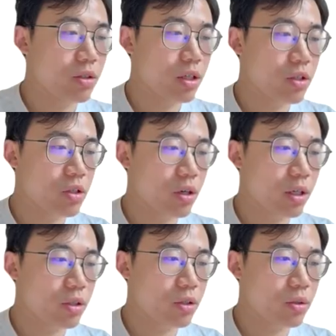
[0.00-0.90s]
It
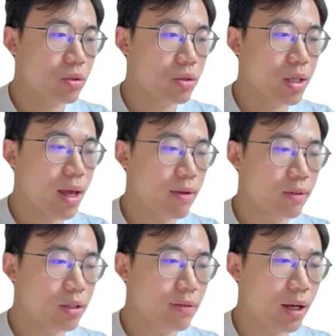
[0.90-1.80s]
started to save
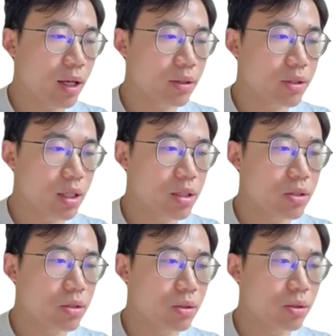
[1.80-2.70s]
these files
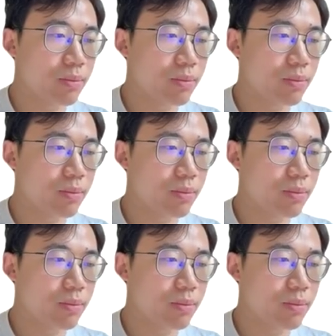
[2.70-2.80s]
into